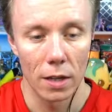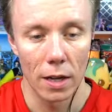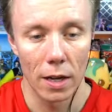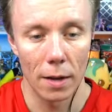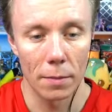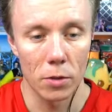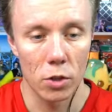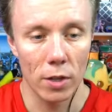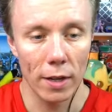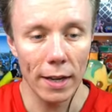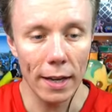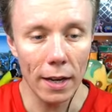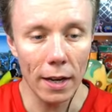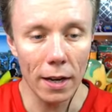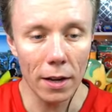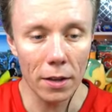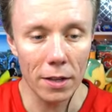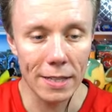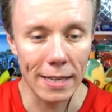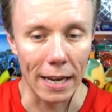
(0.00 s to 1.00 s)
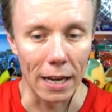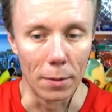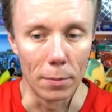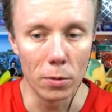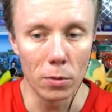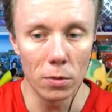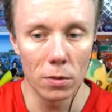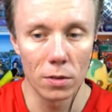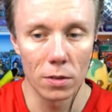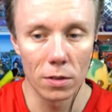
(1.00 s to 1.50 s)
Um, should I get another
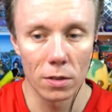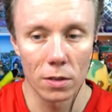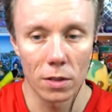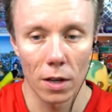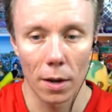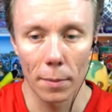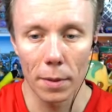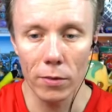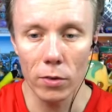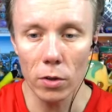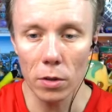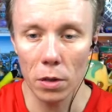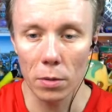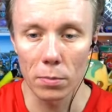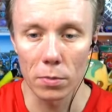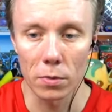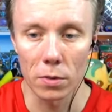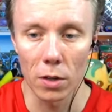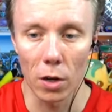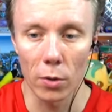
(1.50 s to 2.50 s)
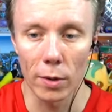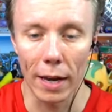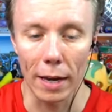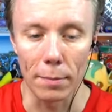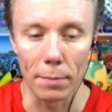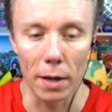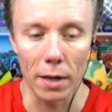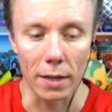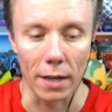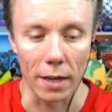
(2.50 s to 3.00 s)
table? I mean, I've got some okay
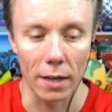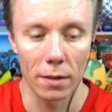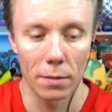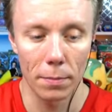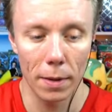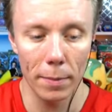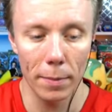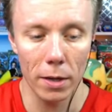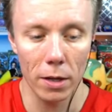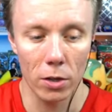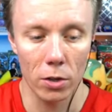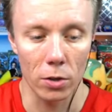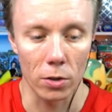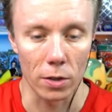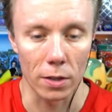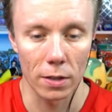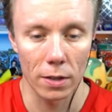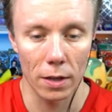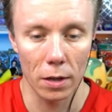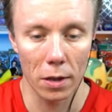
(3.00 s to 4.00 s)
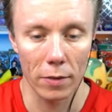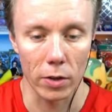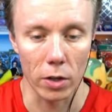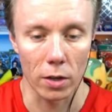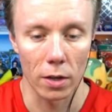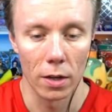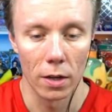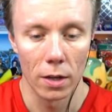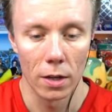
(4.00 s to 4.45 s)
money. Maybe I could. Let's have a look.